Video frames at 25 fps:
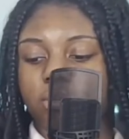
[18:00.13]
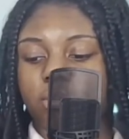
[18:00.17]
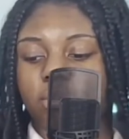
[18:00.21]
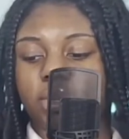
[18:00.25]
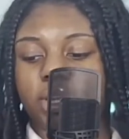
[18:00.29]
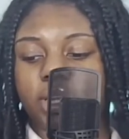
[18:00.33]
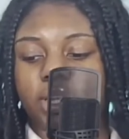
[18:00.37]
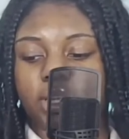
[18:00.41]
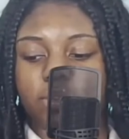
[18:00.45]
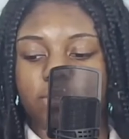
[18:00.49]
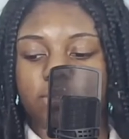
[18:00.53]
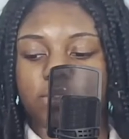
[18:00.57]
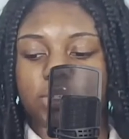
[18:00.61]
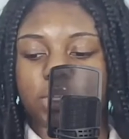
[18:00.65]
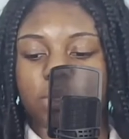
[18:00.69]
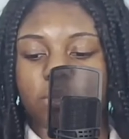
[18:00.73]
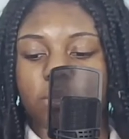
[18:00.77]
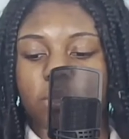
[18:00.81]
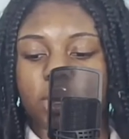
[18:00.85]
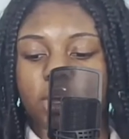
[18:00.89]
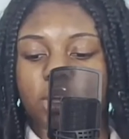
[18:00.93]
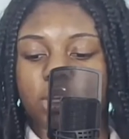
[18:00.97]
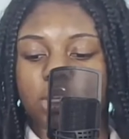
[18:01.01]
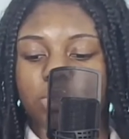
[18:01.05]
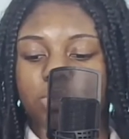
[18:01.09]
and beliefs, you
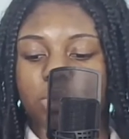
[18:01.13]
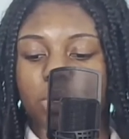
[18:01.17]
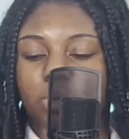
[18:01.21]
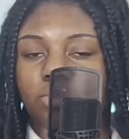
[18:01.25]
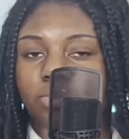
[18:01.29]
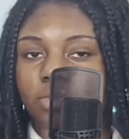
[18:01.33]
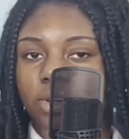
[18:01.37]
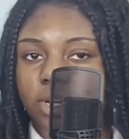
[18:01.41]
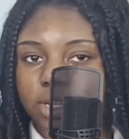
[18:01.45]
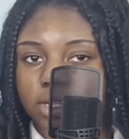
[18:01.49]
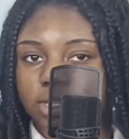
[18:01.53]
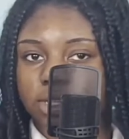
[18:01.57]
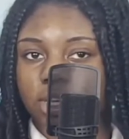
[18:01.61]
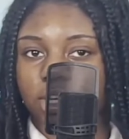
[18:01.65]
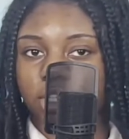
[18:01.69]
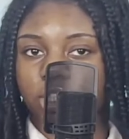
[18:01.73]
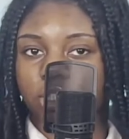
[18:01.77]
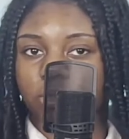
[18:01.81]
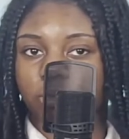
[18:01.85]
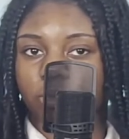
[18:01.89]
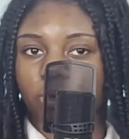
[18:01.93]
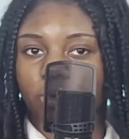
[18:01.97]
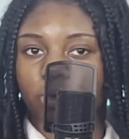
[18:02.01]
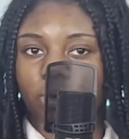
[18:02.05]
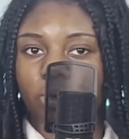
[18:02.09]
might as well
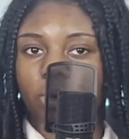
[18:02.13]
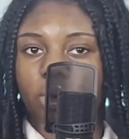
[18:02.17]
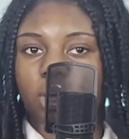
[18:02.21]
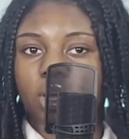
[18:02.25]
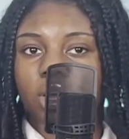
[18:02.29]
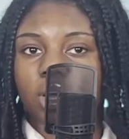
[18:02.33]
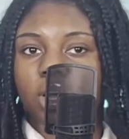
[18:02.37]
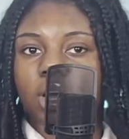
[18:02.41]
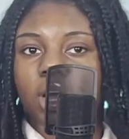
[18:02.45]
research more,